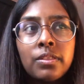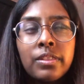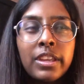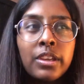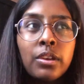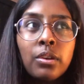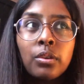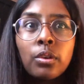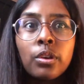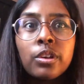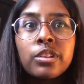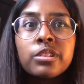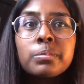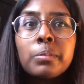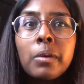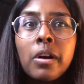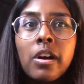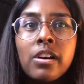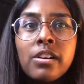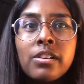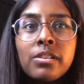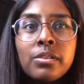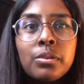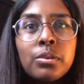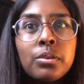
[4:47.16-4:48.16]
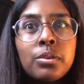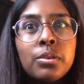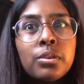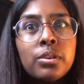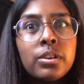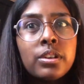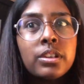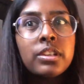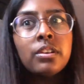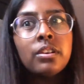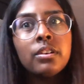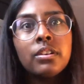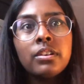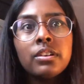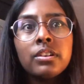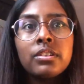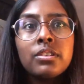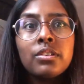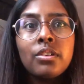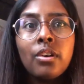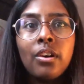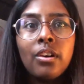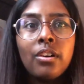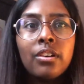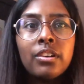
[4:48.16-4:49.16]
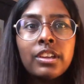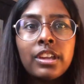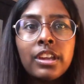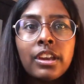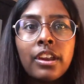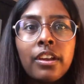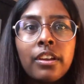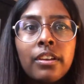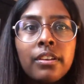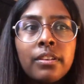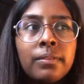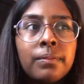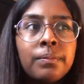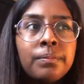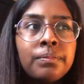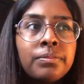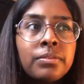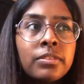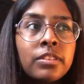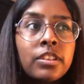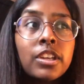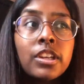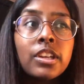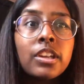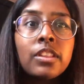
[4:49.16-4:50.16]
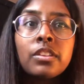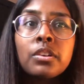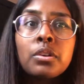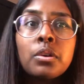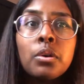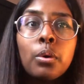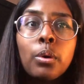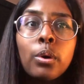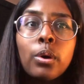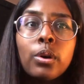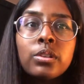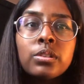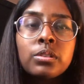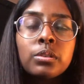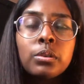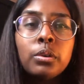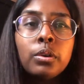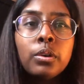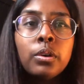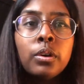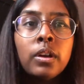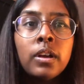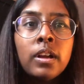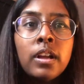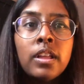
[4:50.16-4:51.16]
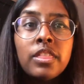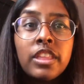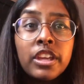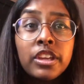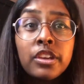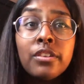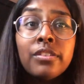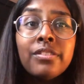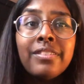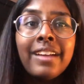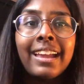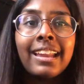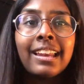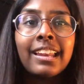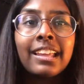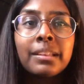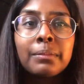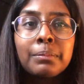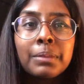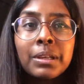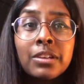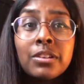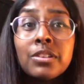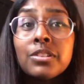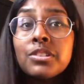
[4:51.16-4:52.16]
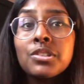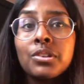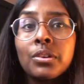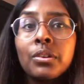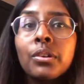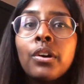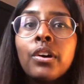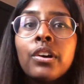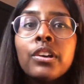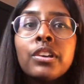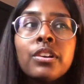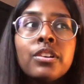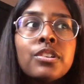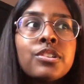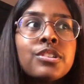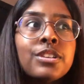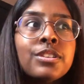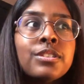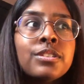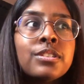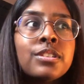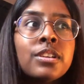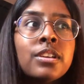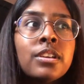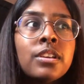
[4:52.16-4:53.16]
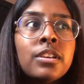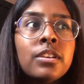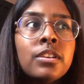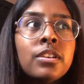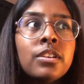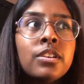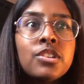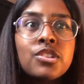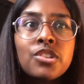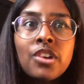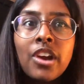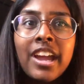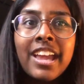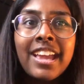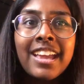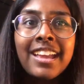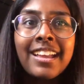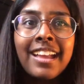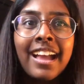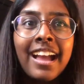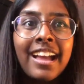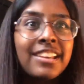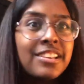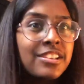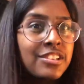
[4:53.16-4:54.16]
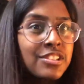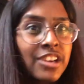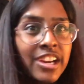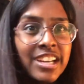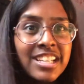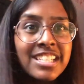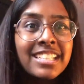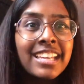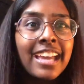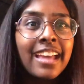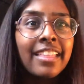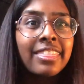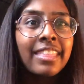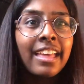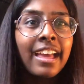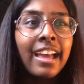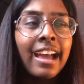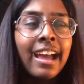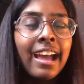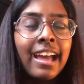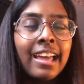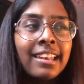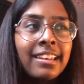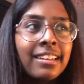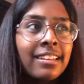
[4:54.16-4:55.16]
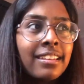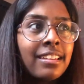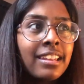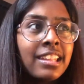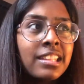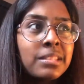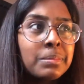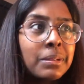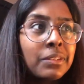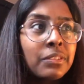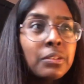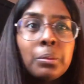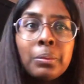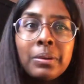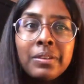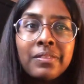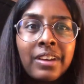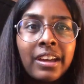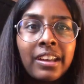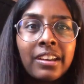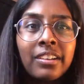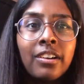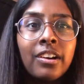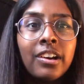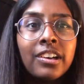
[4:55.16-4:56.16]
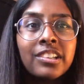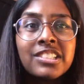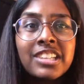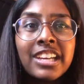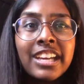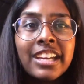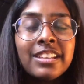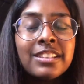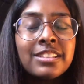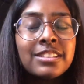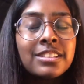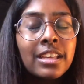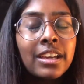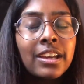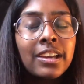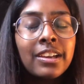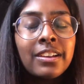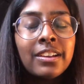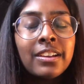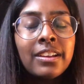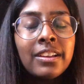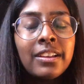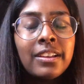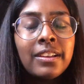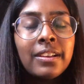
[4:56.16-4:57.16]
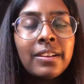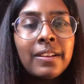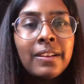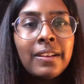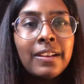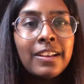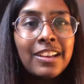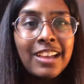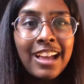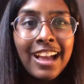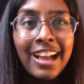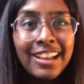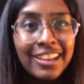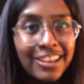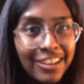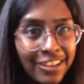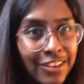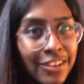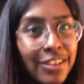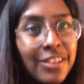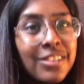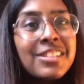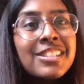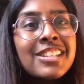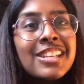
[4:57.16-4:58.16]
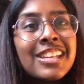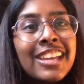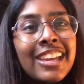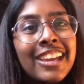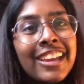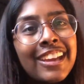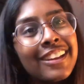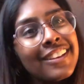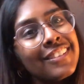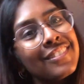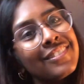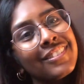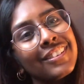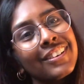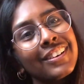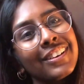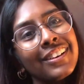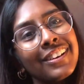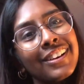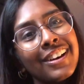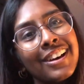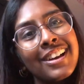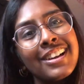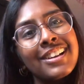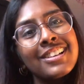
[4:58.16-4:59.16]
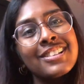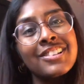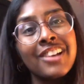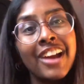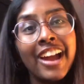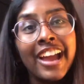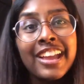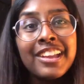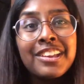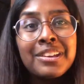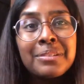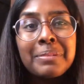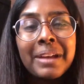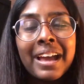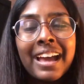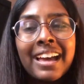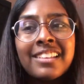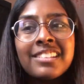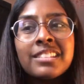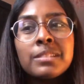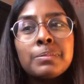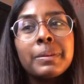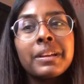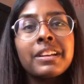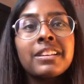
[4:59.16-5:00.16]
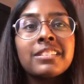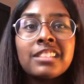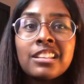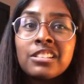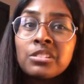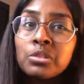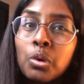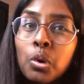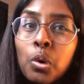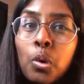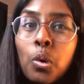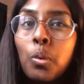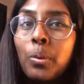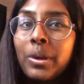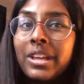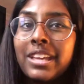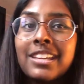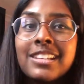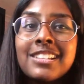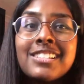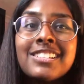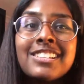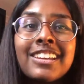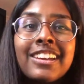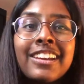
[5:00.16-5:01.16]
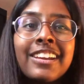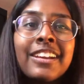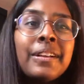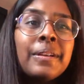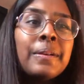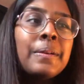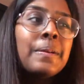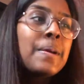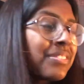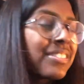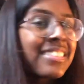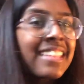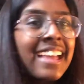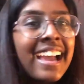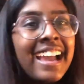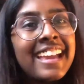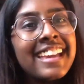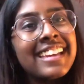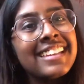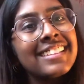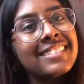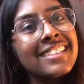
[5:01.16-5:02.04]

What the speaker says: that you're not smart, or you're not, you know, good at the course, or that you're failing, because you're not. You're just trying, and you're trying to get there. And let's be real, we've had a hard year, so kudos to you for trying your best, because that's all we can do. That